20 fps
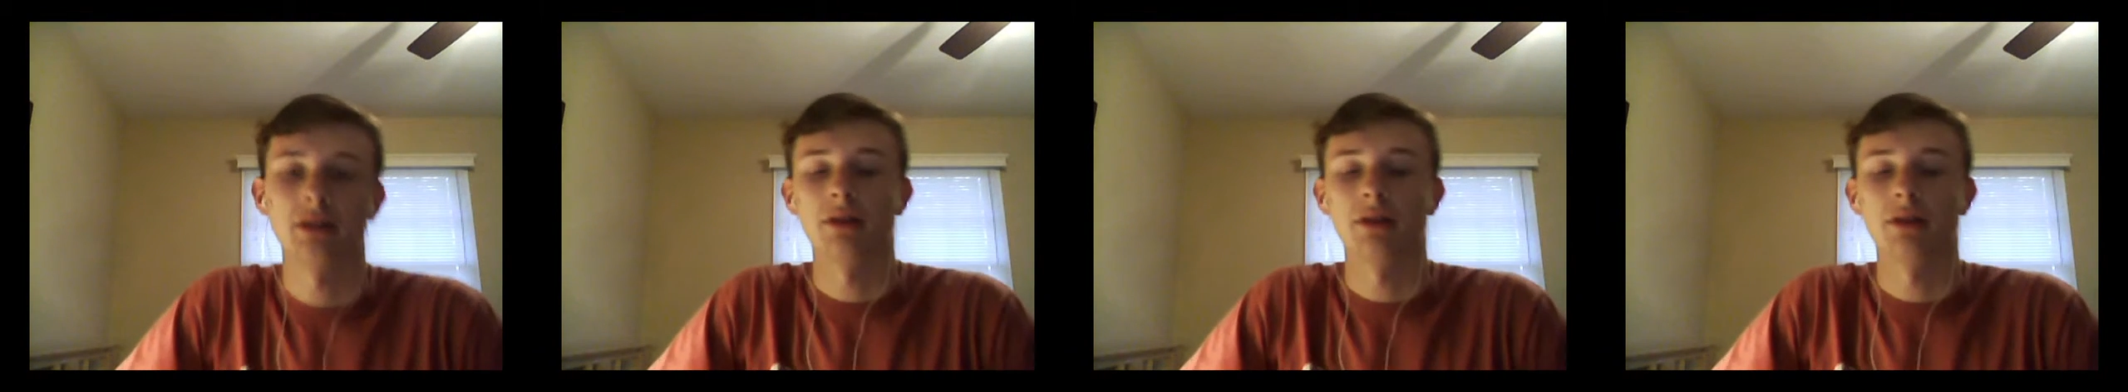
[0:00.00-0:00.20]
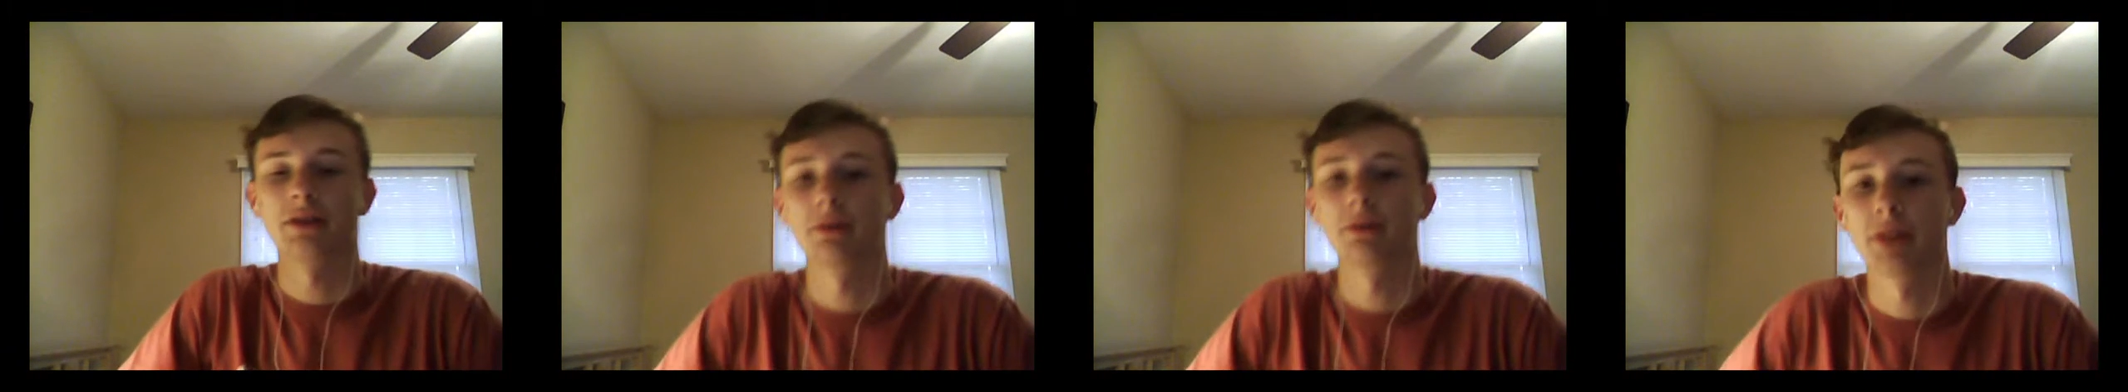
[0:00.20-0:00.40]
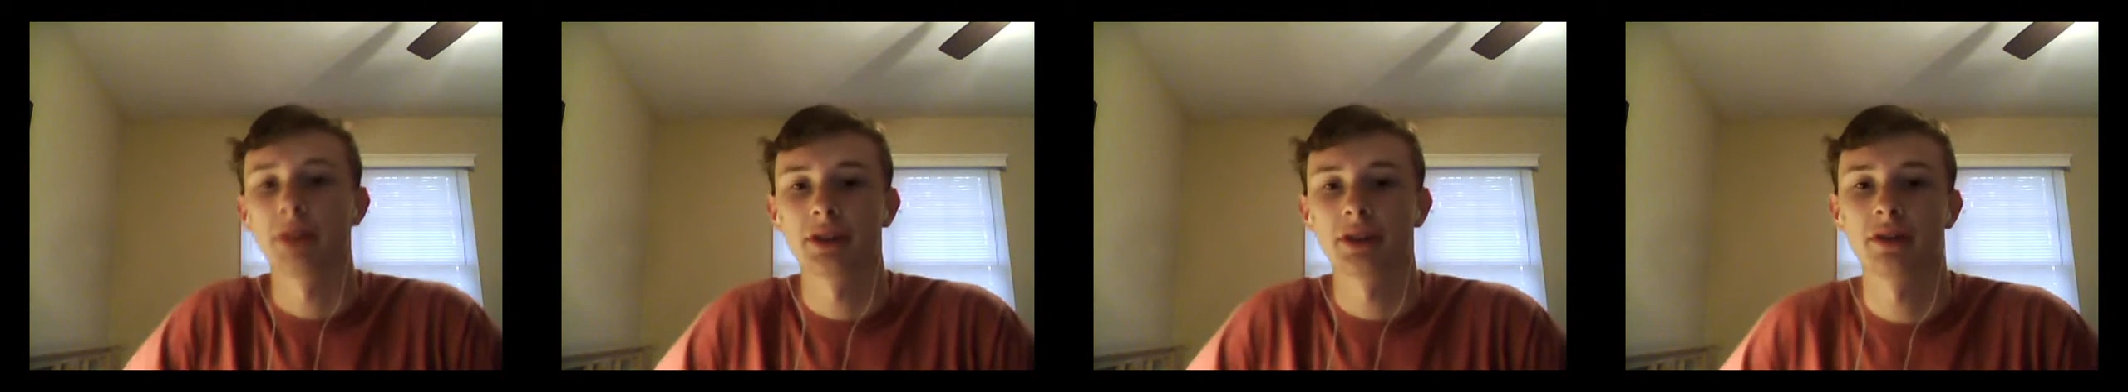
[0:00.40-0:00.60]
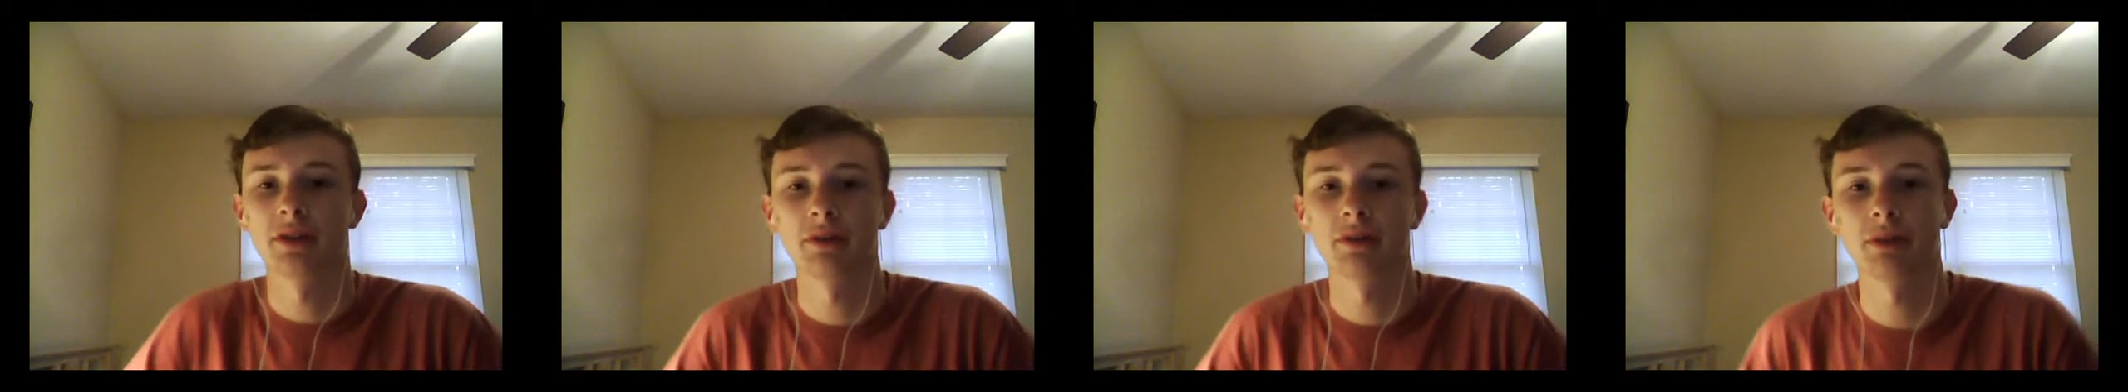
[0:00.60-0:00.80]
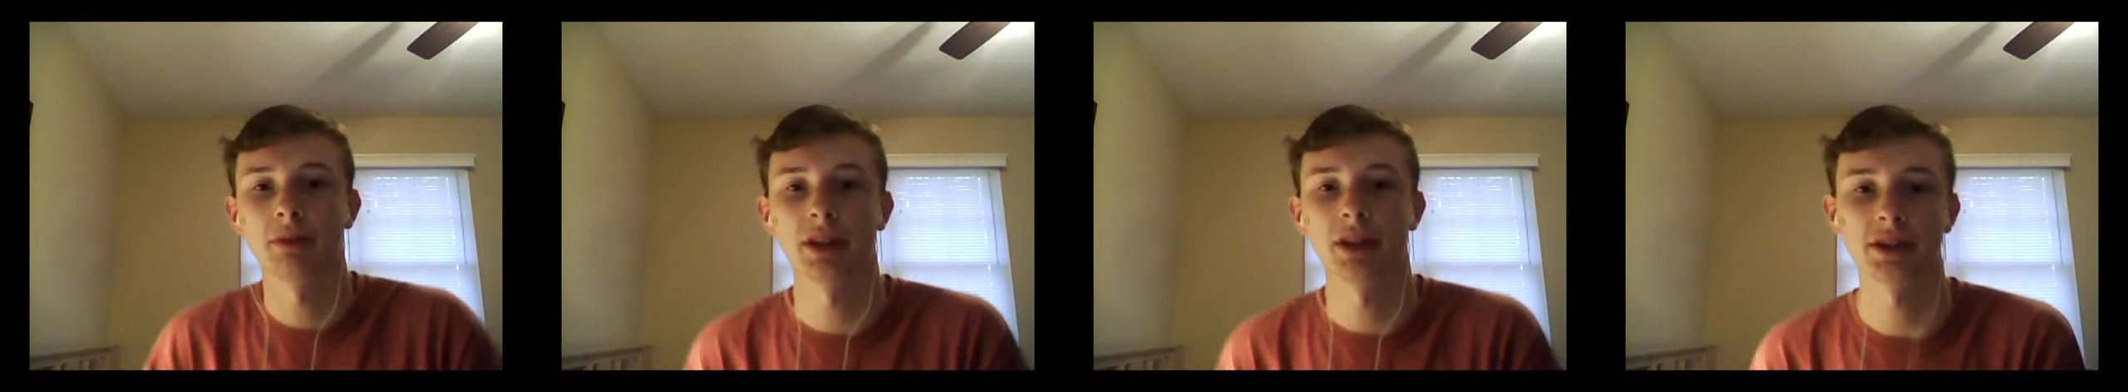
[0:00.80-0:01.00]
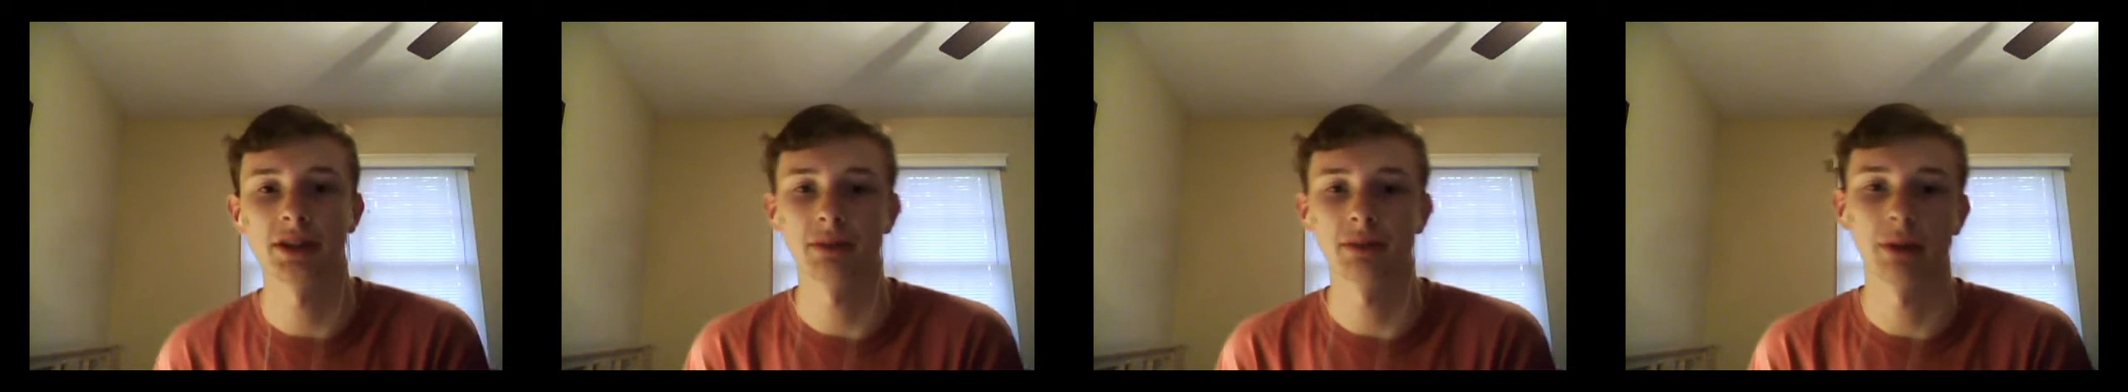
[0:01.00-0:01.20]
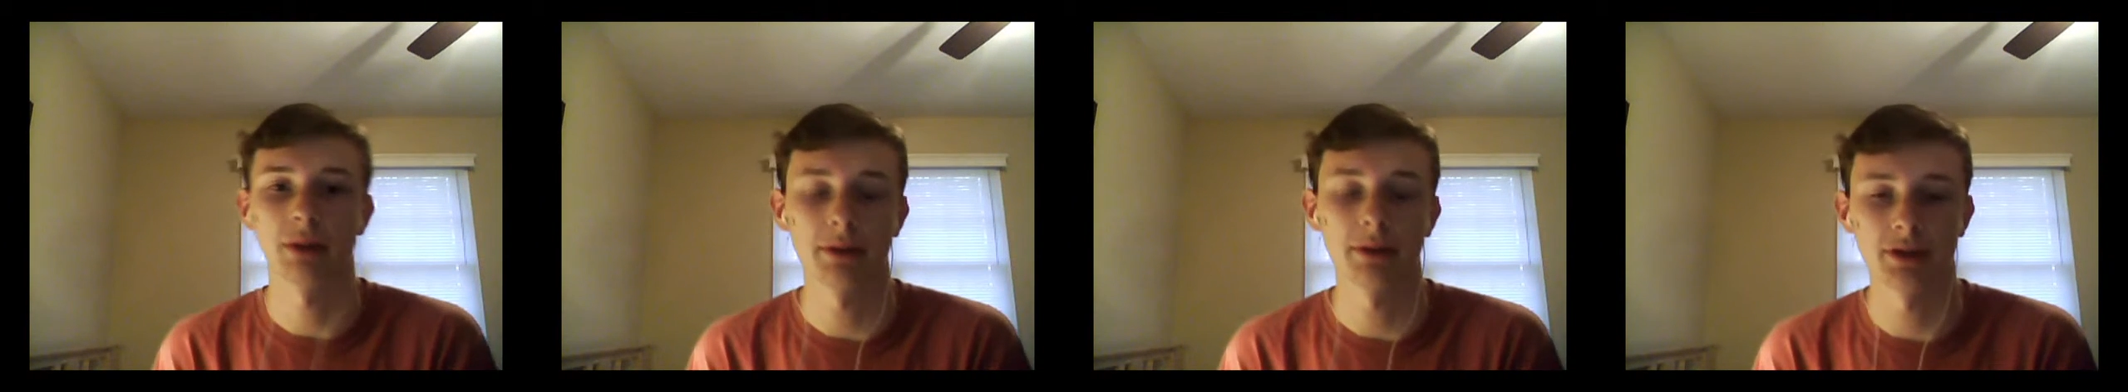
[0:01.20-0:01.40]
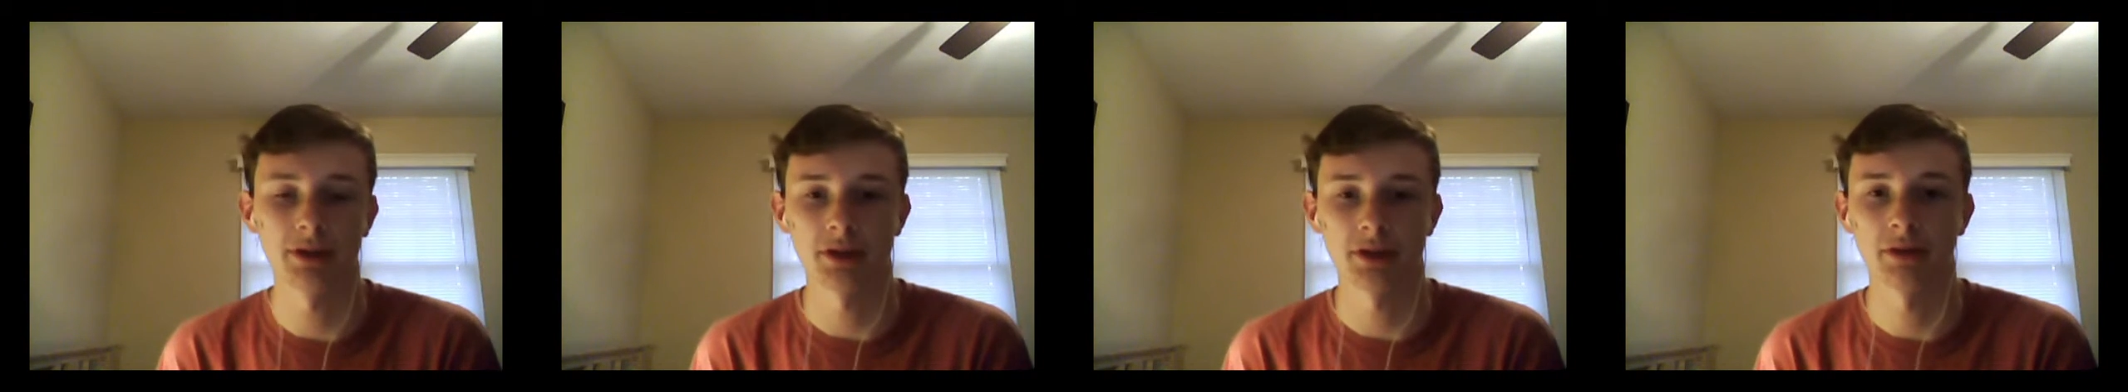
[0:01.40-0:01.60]
simplex, you have to place the
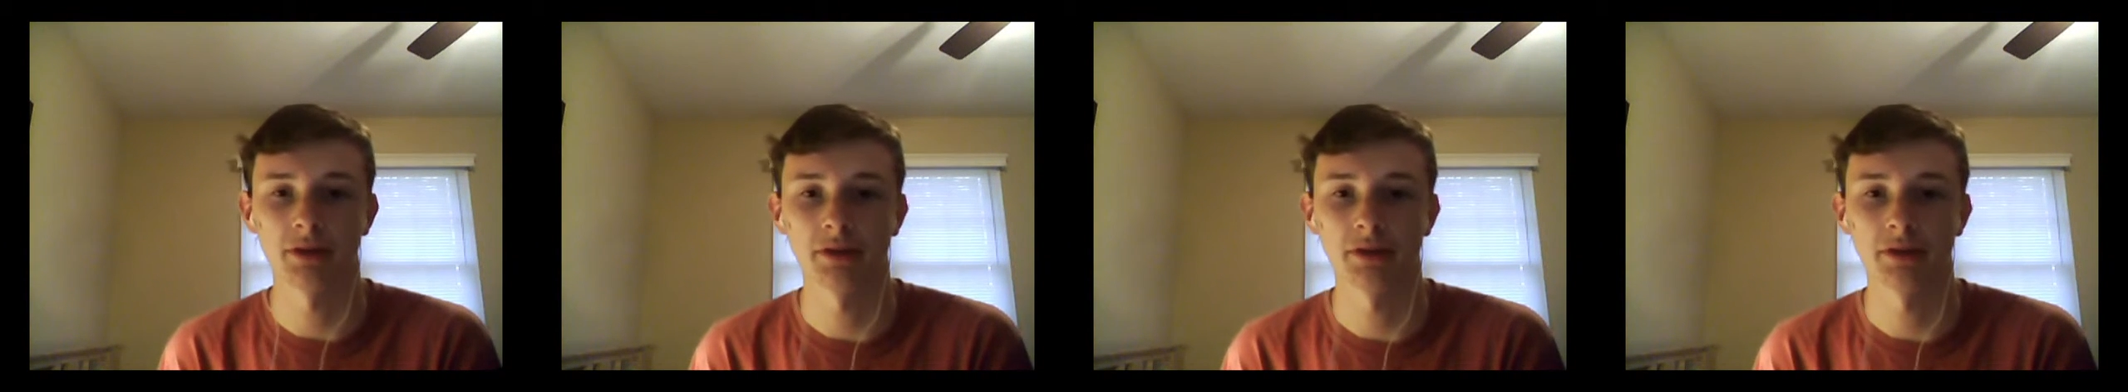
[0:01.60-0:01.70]
prepositional